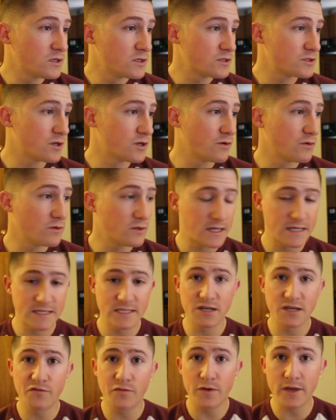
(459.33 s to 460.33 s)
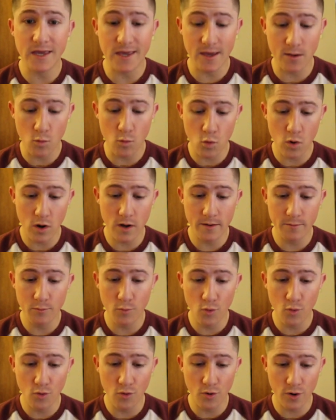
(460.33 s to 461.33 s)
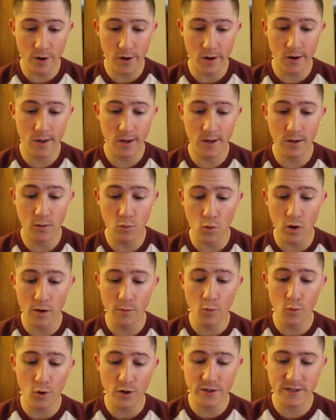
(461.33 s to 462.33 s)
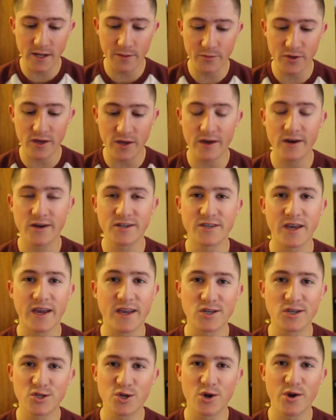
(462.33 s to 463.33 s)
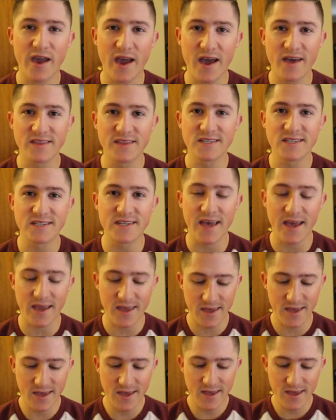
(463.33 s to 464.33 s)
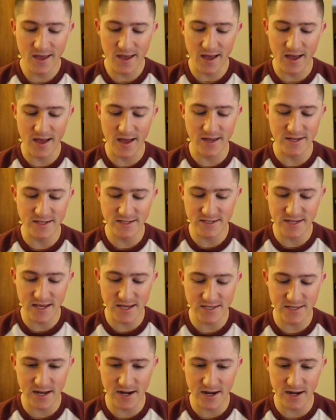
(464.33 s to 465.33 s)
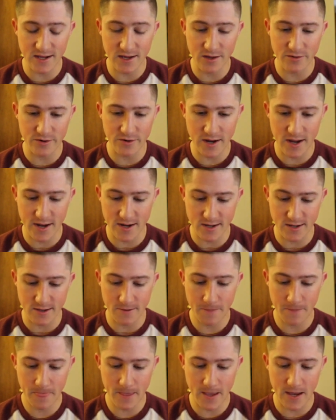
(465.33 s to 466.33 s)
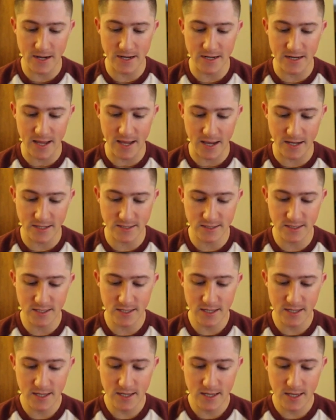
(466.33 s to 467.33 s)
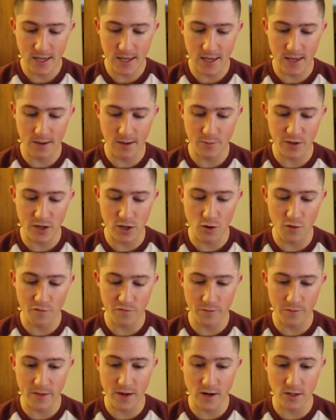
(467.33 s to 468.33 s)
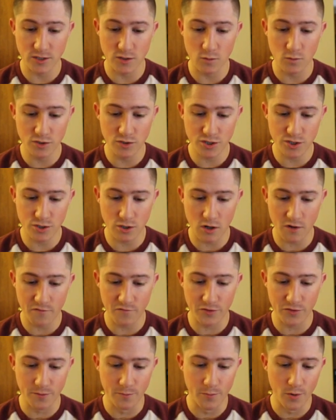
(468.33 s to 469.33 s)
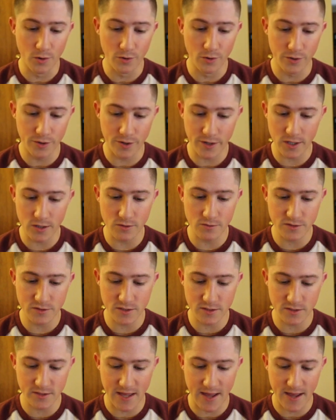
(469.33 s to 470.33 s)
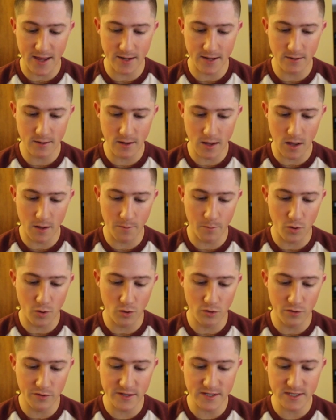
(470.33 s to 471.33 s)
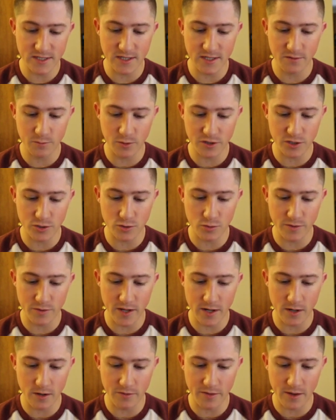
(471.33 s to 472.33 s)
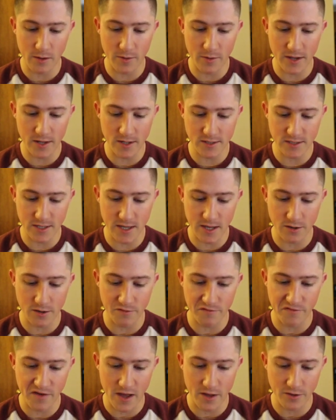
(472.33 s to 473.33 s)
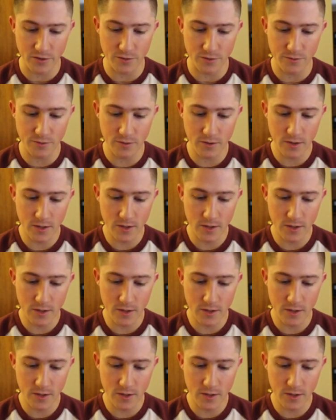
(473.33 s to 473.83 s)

So let's see if we can get one more W here, so I can show you how this deck takes out any other kind of decks, and we can go from there. So we'll just start off with the BOWLER. He uses that. I'll pull this in with the Tornado. That way he doesn't get good value.